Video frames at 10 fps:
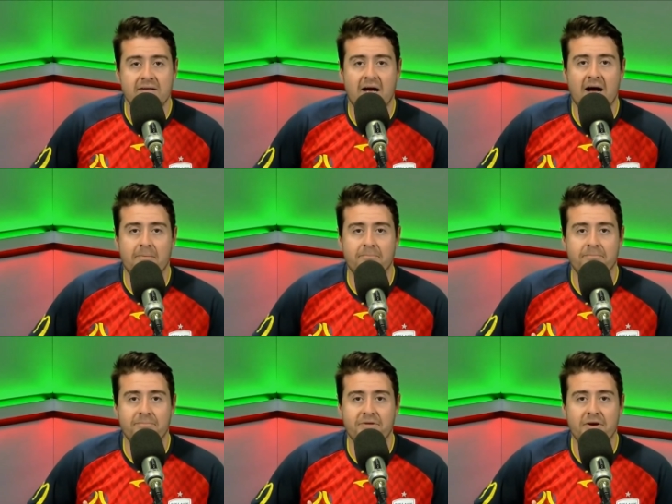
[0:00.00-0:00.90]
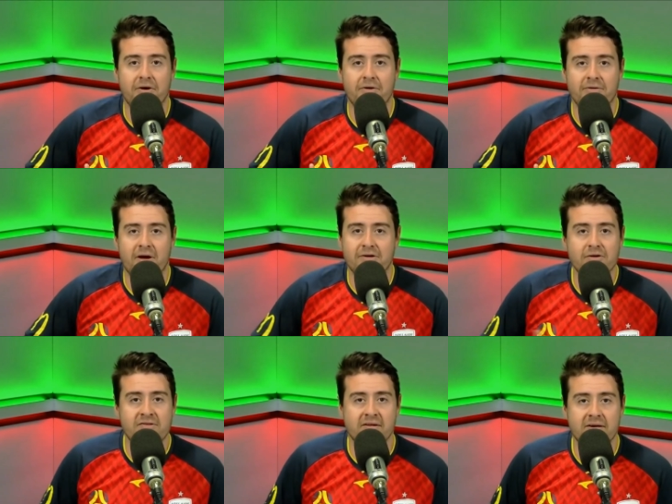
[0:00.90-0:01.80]
um, you know, a
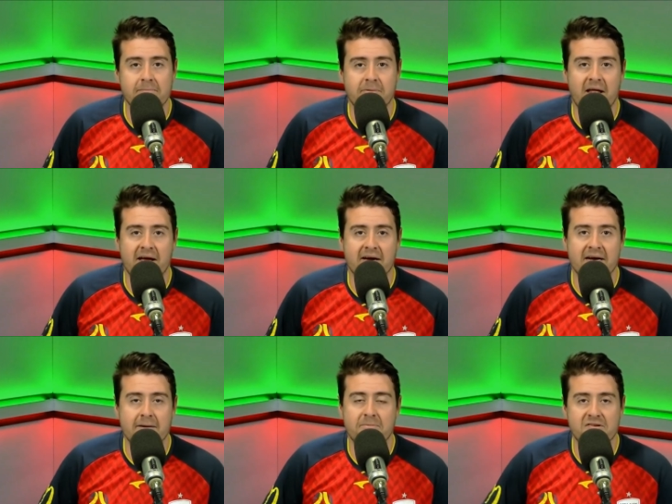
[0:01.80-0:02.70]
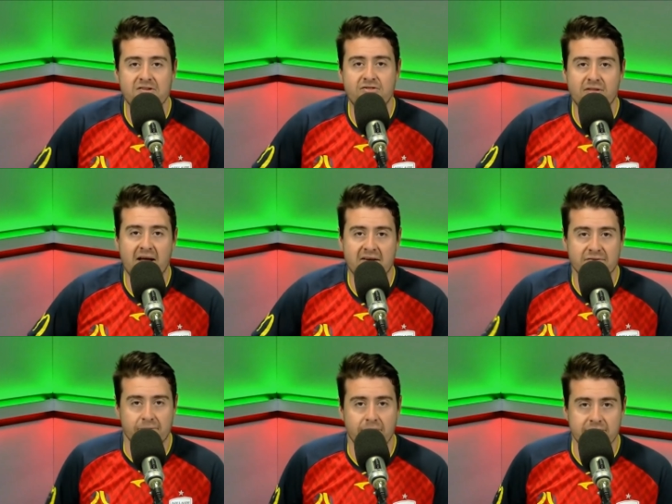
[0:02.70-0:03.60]
utility player in a position that is
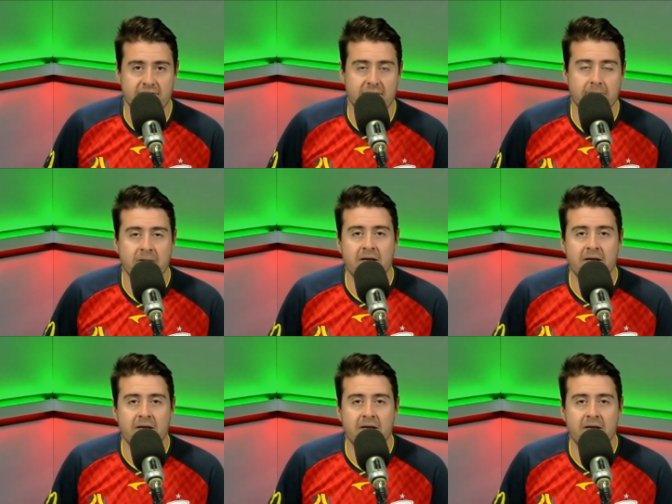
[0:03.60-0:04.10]
foreign to them.